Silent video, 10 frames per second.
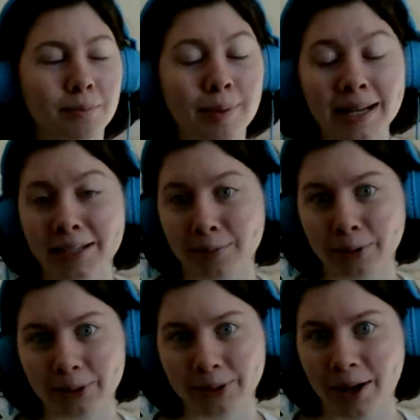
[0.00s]

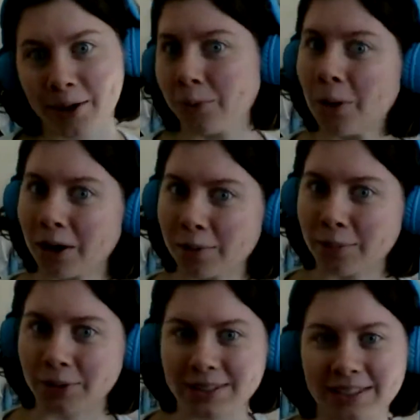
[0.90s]
bikeable and
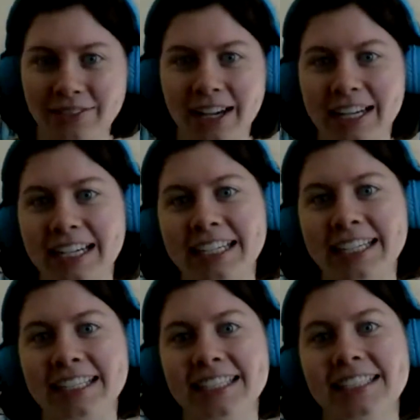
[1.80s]
walkable Savannah
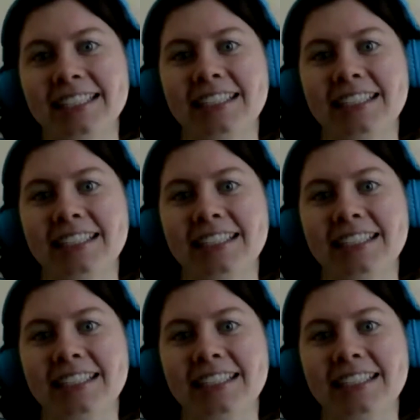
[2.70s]
is,